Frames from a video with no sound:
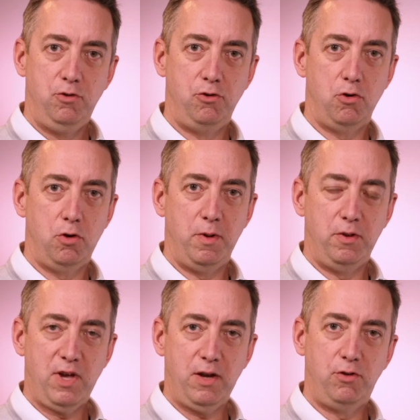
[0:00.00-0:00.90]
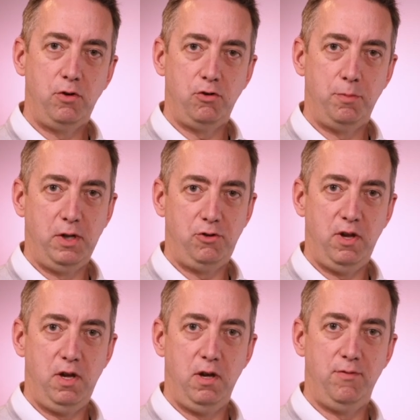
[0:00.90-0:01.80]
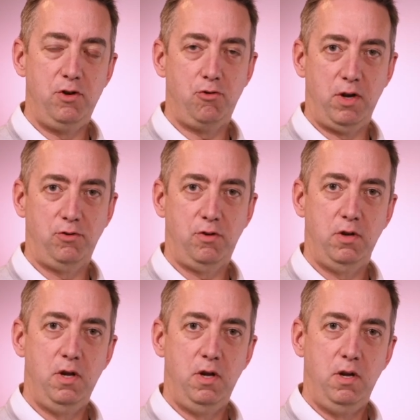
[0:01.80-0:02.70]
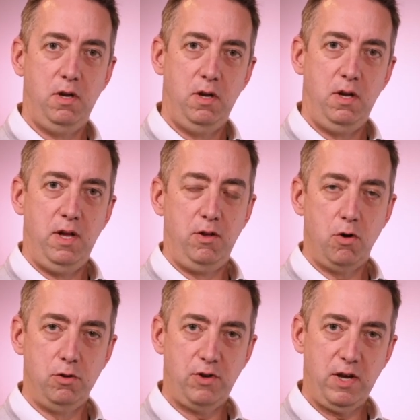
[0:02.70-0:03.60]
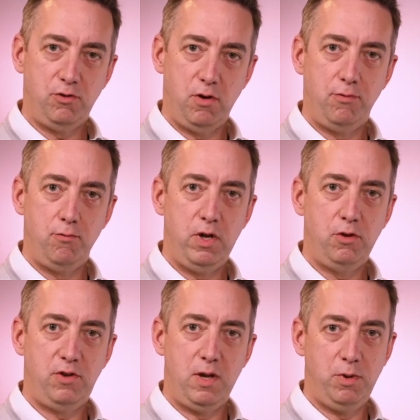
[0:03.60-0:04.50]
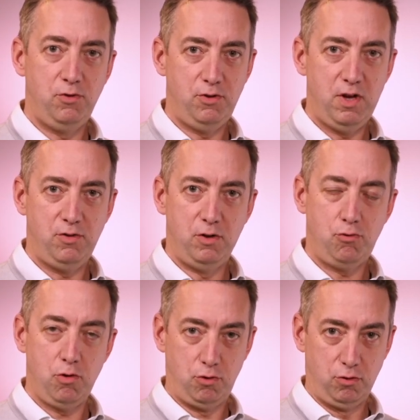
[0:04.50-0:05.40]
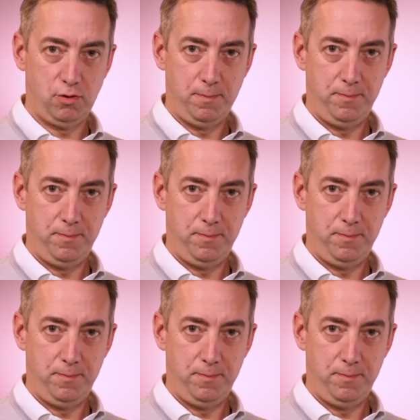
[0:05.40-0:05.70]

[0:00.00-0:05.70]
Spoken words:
to talk about the tax deductibility of interest in the context of real estate businesses and structures.